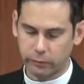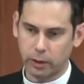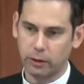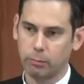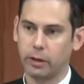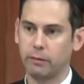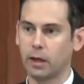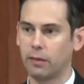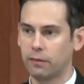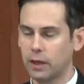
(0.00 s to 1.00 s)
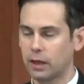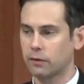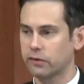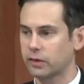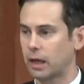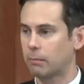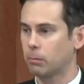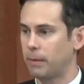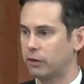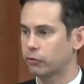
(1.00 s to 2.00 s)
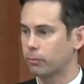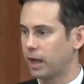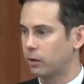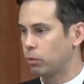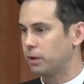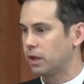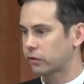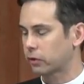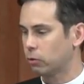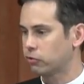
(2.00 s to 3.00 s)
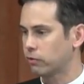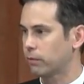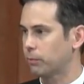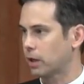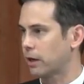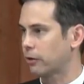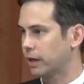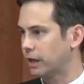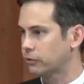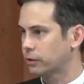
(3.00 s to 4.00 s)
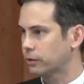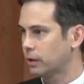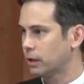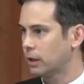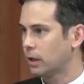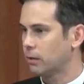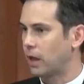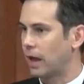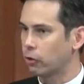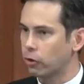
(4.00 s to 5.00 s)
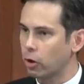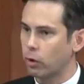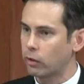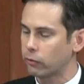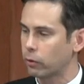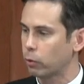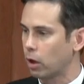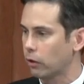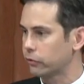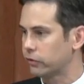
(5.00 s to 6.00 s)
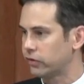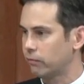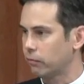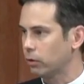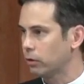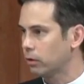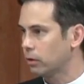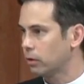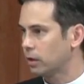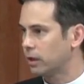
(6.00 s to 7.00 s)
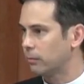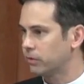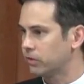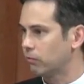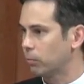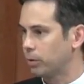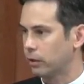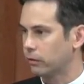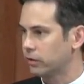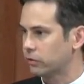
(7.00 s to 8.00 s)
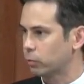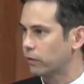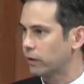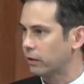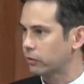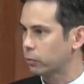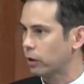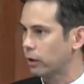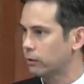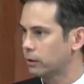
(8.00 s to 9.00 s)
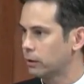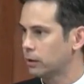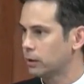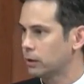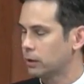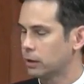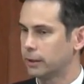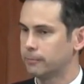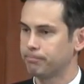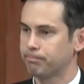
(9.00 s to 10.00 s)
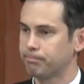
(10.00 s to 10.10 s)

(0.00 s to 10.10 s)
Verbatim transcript: right here, but I think at this time major ban would be exclusion from the congregation. I don't know whether there were also civil um, civil penalties with that as well. Um,